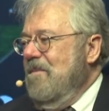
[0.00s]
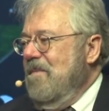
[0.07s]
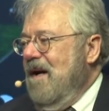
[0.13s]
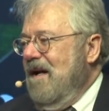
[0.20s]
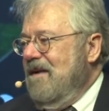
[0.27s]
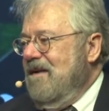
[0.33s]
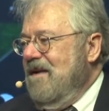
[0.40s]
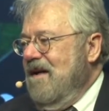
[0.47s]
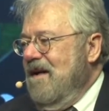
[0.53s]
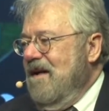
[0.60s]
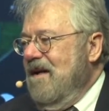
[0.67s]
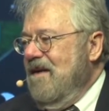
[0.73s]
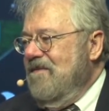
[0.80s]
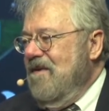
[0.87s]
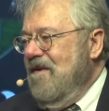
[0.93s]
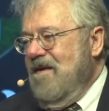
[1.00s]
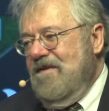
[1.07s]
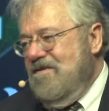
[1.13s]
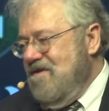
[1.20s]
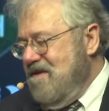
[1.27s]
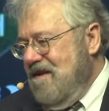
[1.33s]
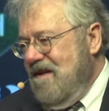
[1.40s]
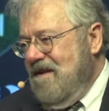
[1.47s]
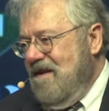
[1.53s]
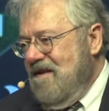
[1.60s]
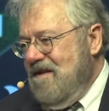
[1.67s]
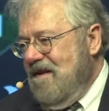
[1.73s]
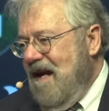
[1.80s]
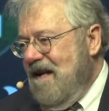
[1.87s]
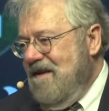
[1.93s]
But uh, if you're interested,
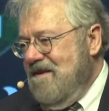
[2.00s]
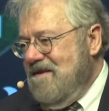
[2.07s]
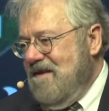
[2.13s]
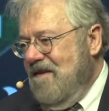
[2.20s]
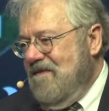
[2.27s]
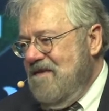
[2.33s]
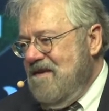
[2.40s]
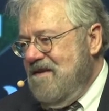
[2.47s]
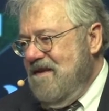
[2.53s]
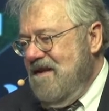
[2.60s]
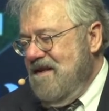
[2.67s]
a lot of this stuff is,